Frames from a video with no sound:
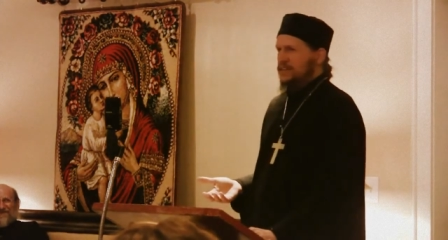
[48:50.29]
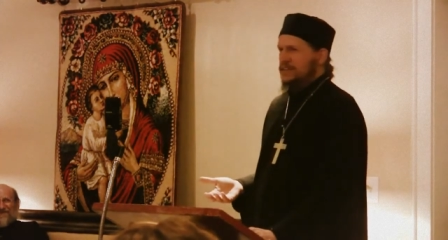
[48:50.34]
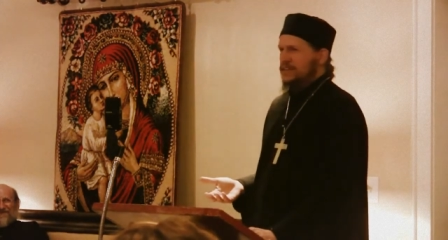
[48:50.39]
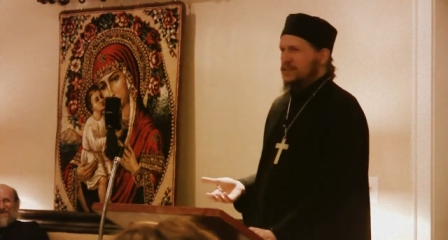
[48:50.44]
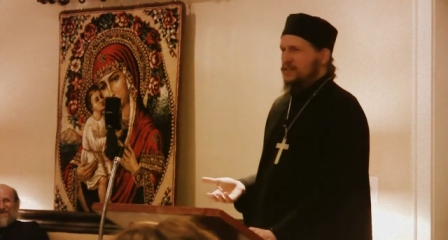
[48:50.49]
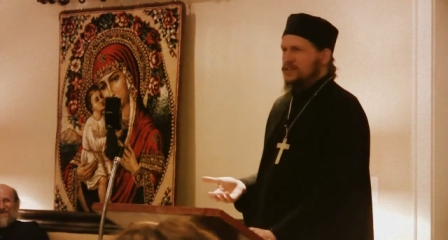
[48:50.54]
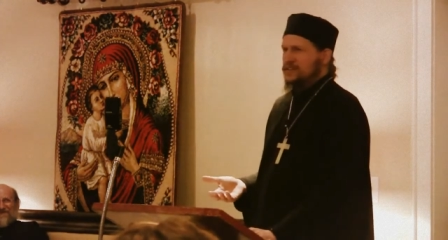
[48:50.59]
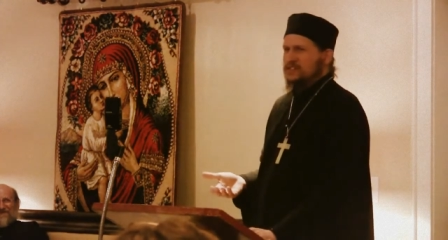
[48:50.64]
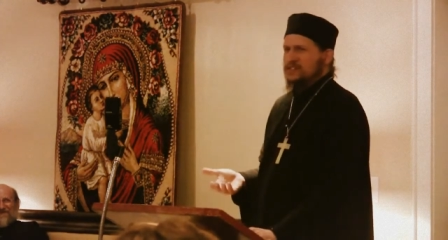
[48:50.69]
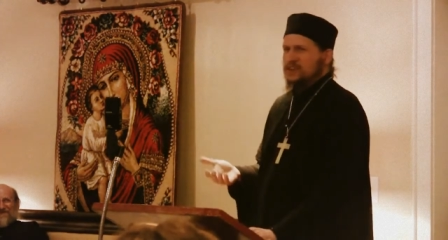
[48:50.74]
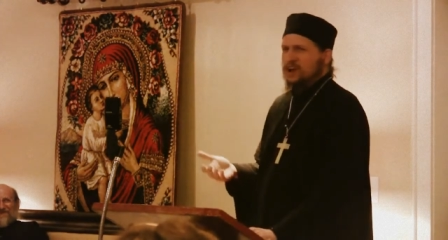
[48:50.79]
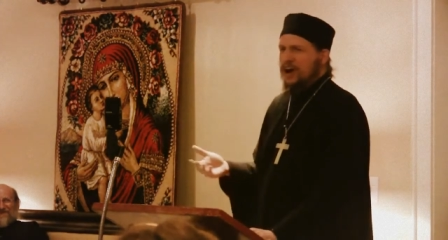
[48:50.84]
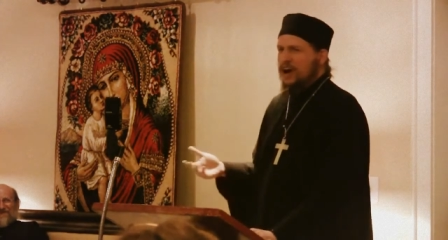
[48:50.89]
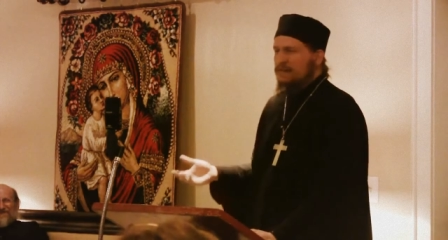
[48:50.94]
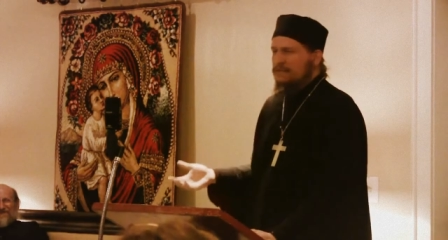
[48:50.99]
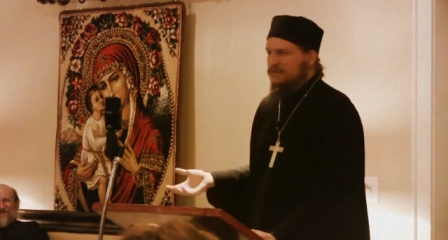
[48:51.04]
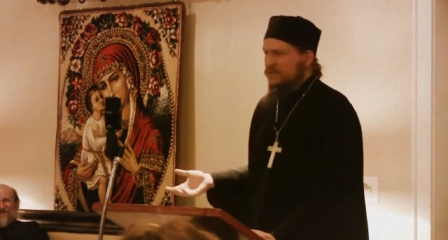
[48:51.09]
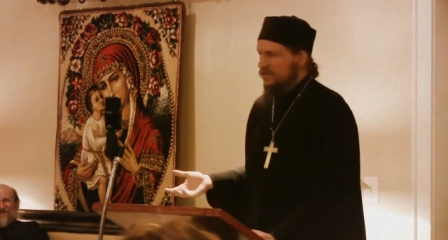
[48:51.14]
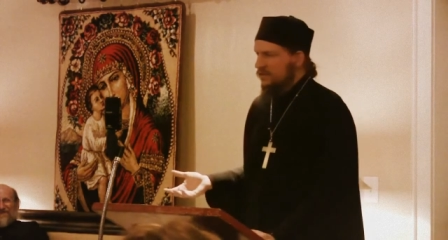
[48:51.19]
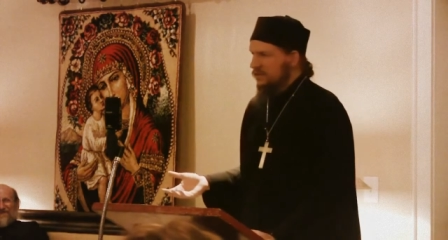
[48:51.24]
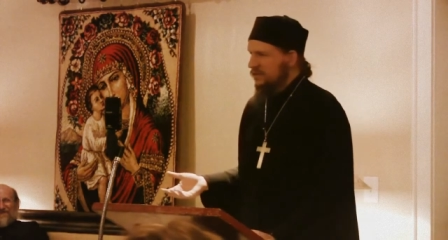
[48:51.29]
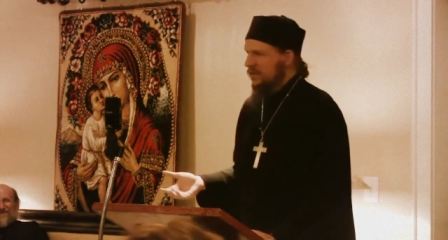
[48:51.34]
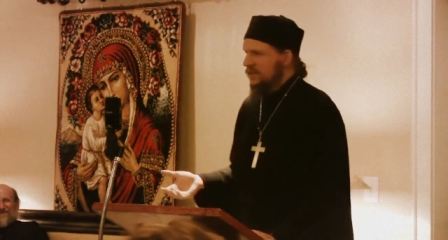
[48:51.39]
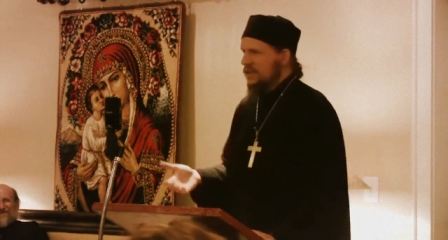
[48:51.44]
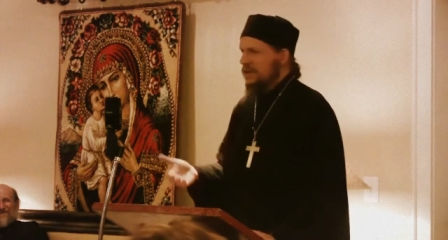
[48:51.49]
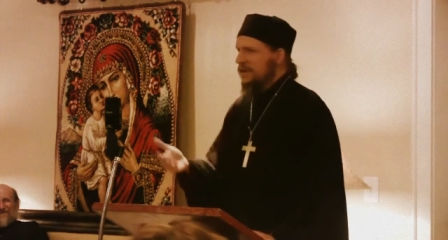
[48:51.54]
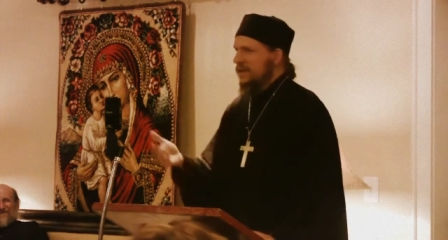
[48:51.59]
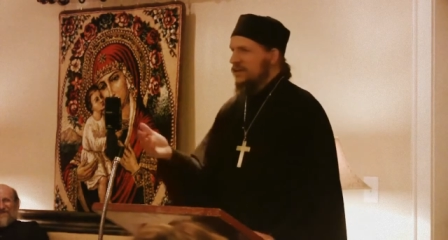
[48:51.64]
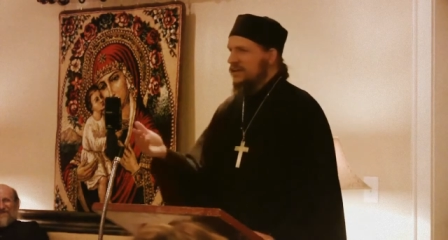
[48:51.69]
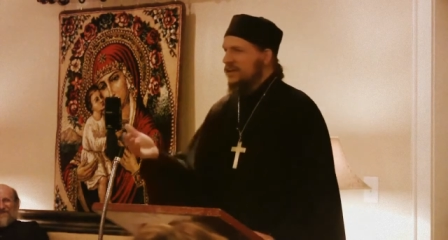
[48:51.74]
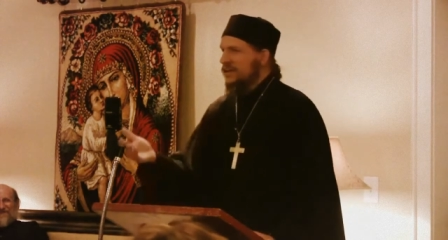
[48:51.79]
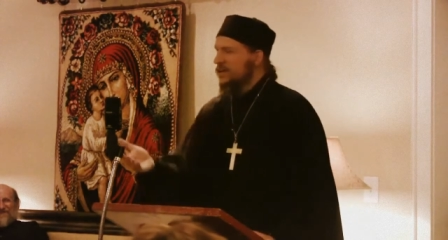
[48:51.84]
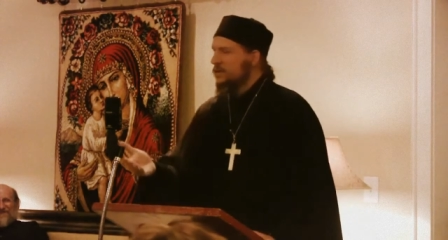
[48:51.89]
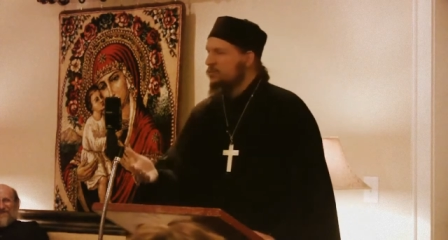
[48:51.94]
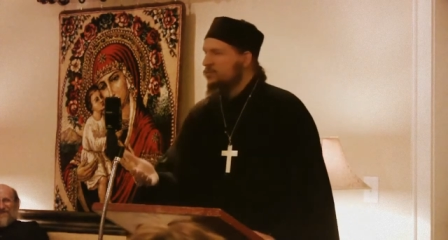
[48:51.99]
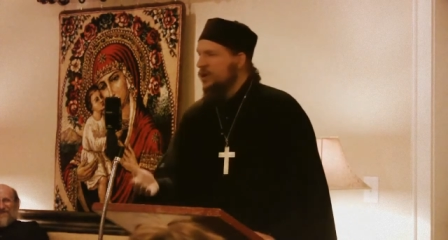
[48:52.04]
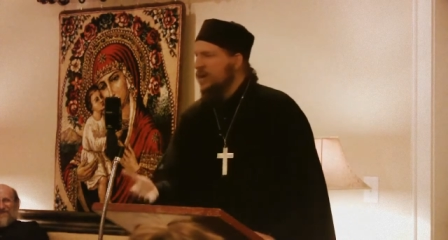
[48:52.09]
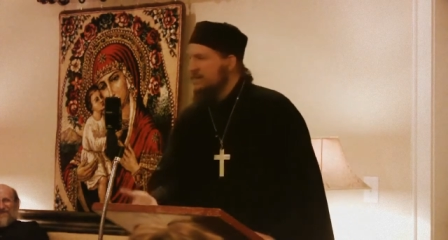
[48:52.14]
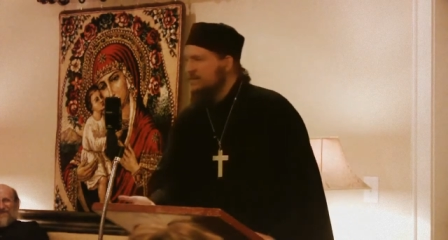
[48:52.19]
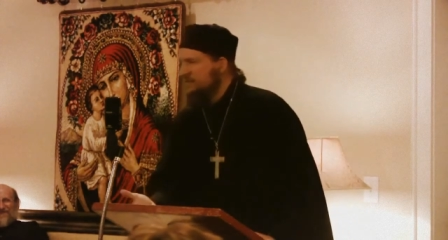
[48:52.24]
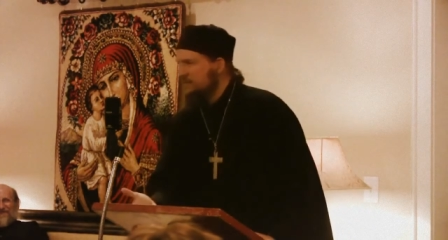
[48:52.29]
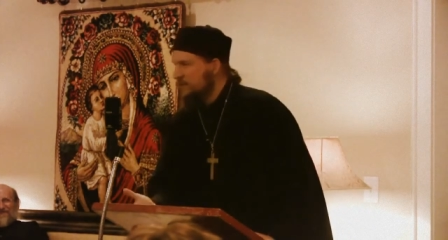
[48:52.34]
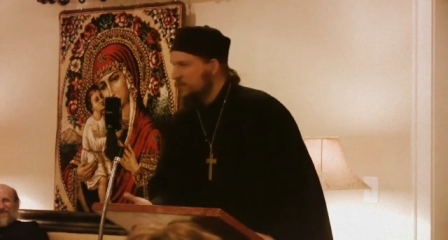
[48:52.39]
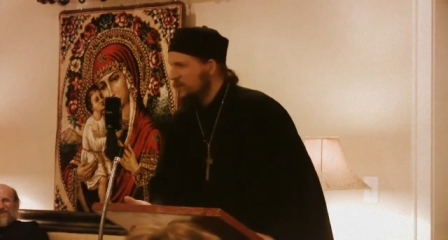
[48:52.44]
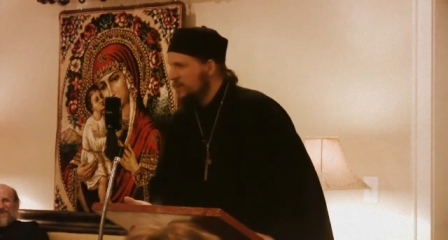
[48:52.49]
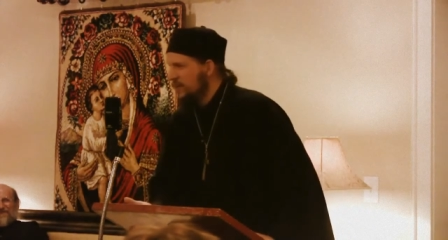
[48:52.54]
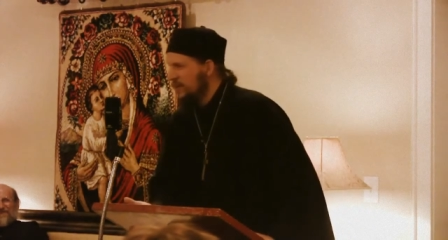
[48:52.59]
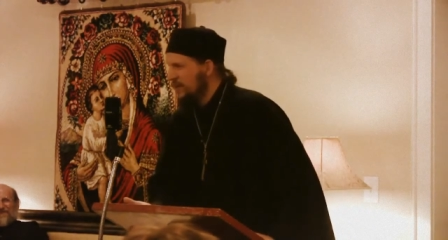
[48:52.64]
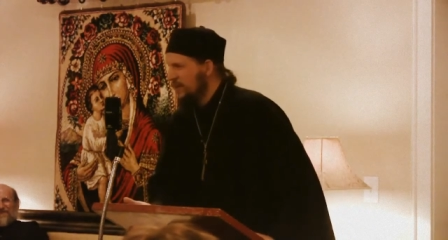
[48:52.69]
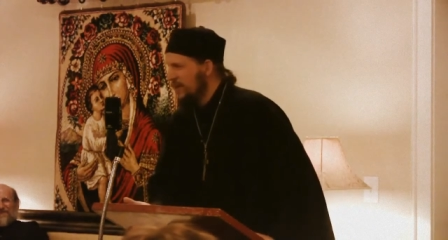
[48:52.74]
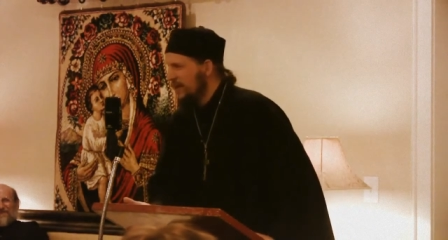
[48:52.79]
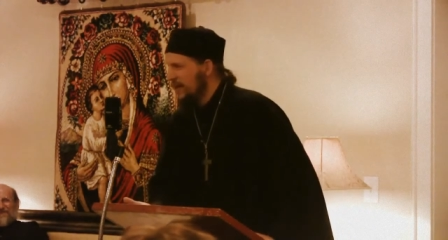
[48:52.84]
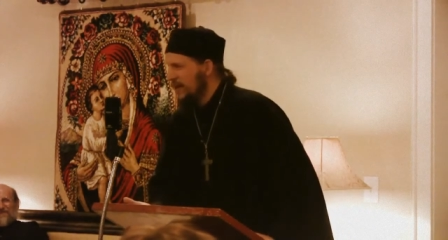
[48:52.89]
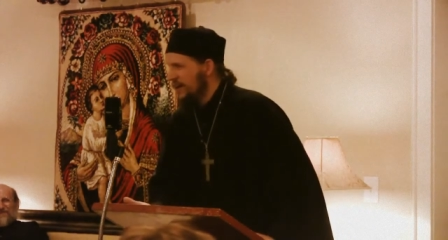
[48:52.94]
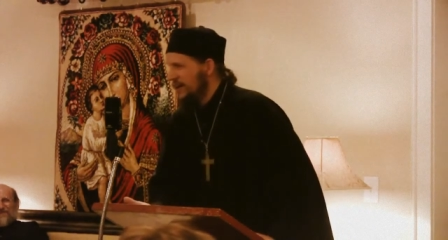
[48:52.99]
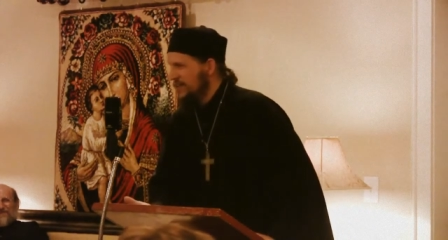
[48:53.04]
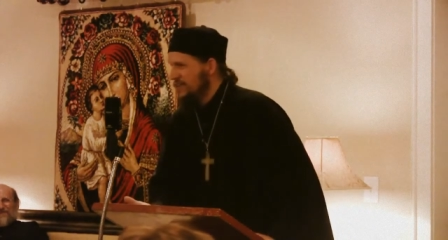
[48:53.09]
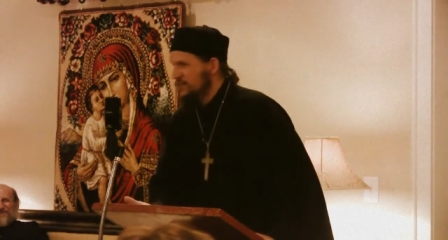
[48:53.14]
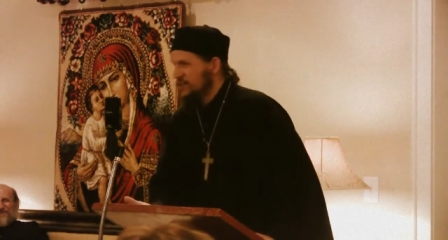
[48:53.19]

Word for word: You know, this is awful. They're not, they're not going to pray for me when I die.